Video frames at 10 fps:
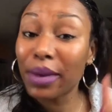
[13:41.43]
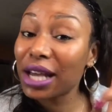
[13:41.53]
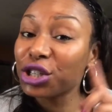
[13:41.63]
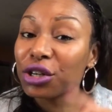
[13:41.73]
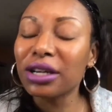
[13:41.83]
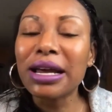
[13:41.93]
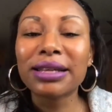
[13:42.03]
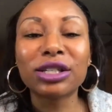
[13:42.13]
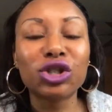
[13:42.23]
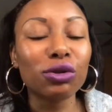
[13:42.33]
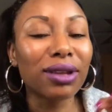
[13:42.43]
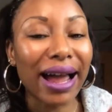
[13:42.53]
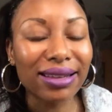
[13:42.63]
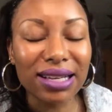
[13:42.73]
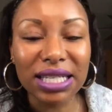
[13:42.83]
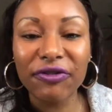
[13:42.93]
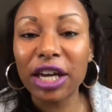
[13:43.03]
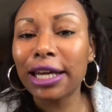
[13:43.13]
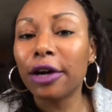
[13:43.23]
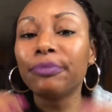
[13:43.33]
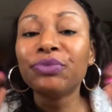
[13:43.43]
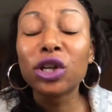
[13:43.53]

Make sure that you like this video,